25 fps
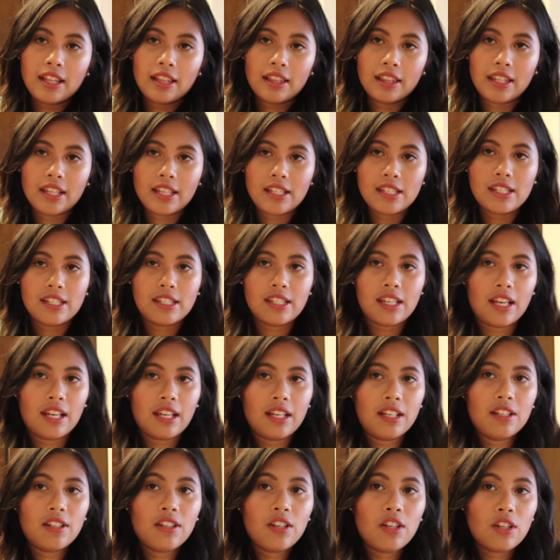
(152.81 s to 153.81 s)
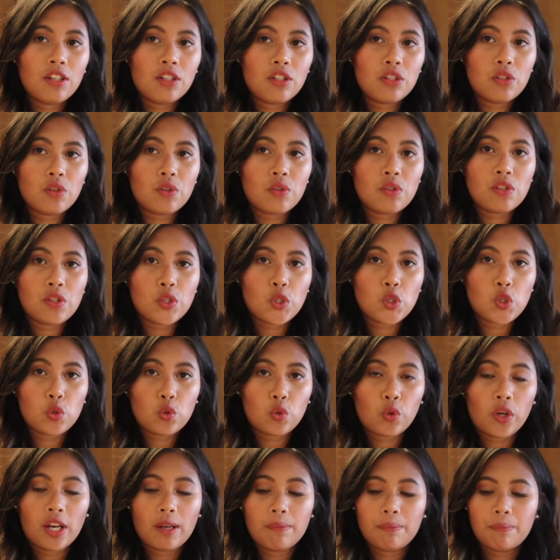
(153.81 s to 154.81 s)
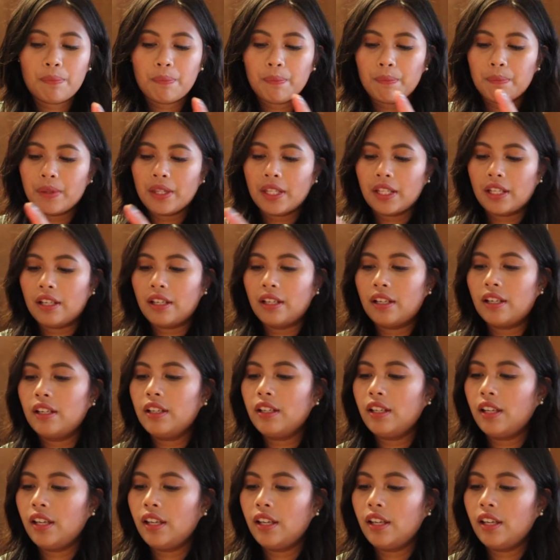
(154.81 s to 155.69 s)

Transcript: this thing to scrape the